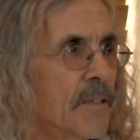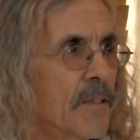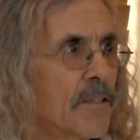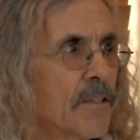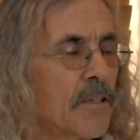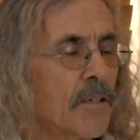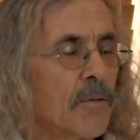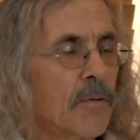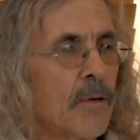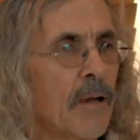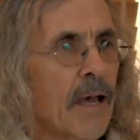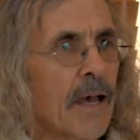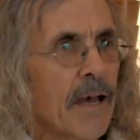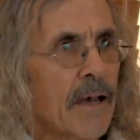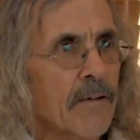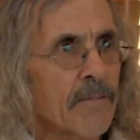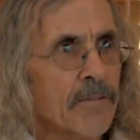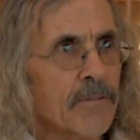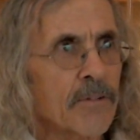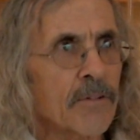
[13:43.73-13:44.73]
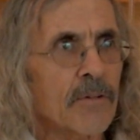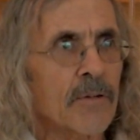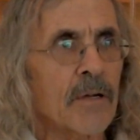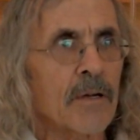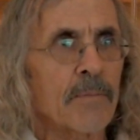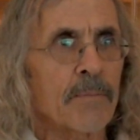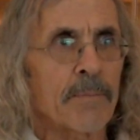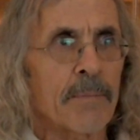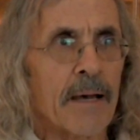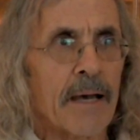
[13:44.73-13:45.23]
So after
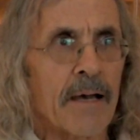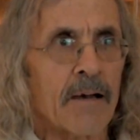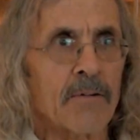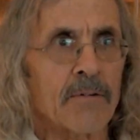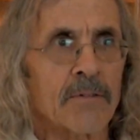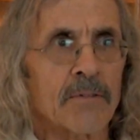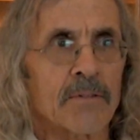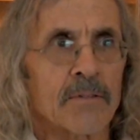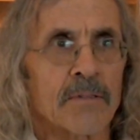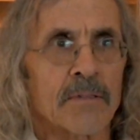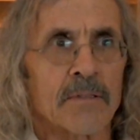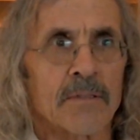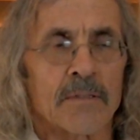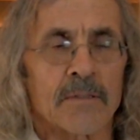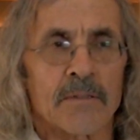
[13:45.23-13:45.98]
about